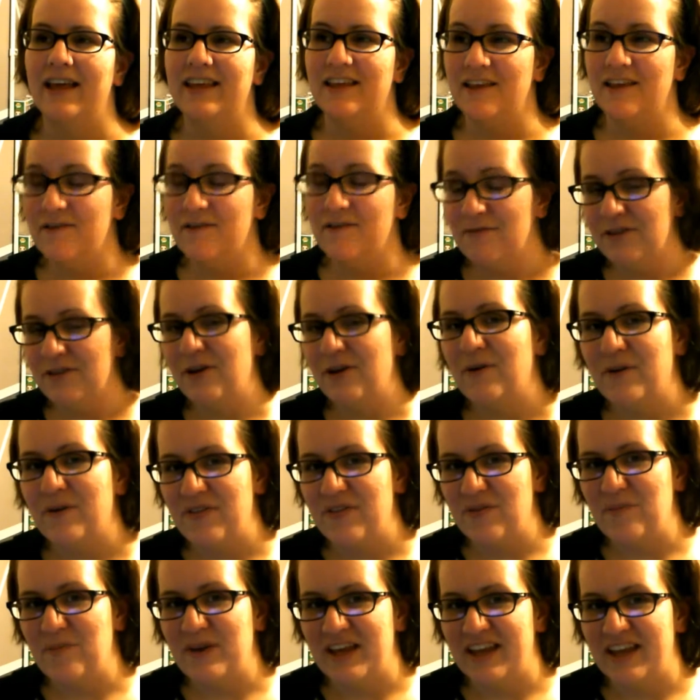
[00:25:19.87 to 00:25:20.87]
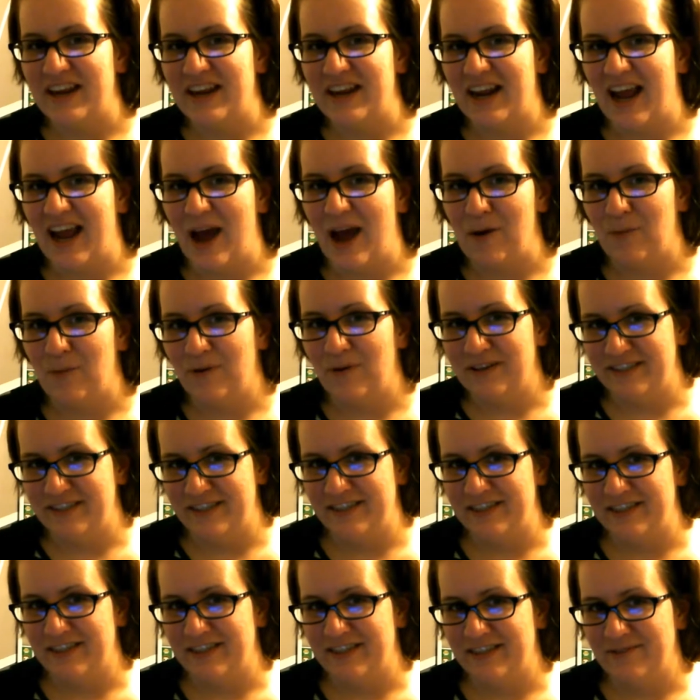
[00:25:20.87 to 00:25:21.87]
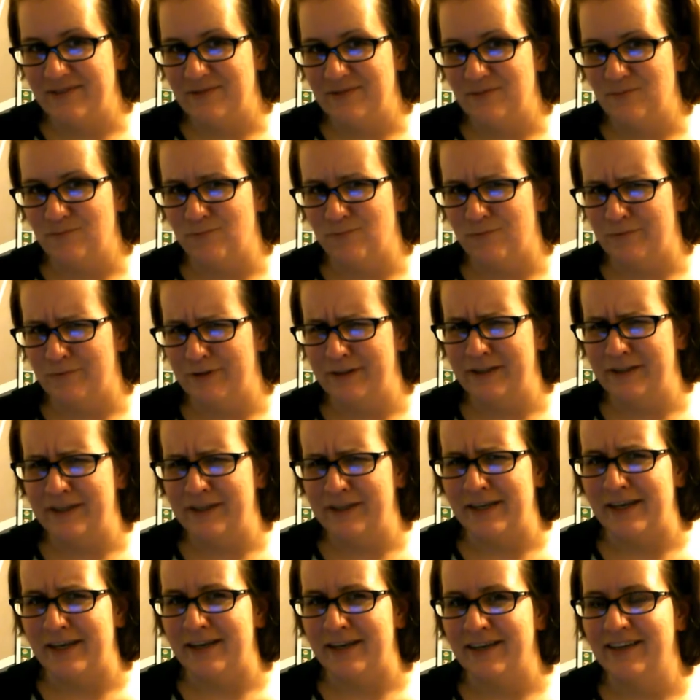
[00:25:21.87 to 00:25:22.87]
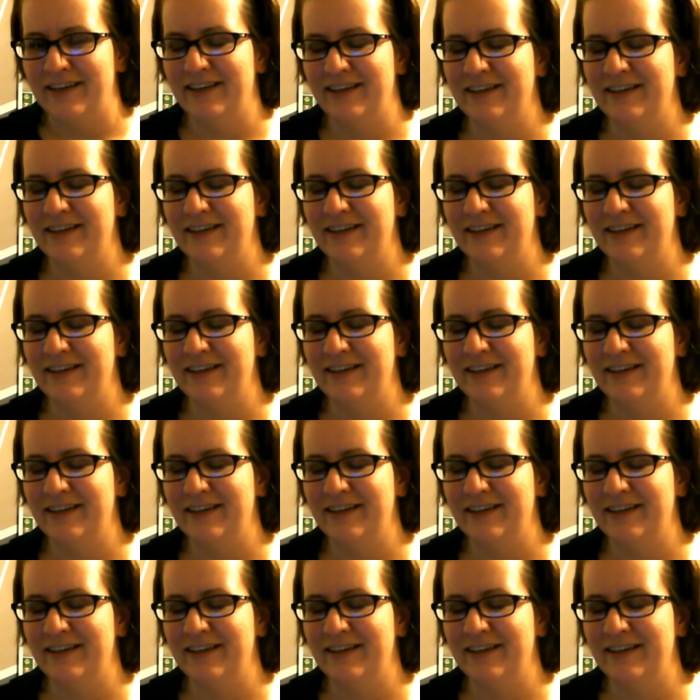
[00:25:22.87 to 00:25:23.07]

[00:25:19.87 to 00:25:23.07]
even though in the beginning I wasn't really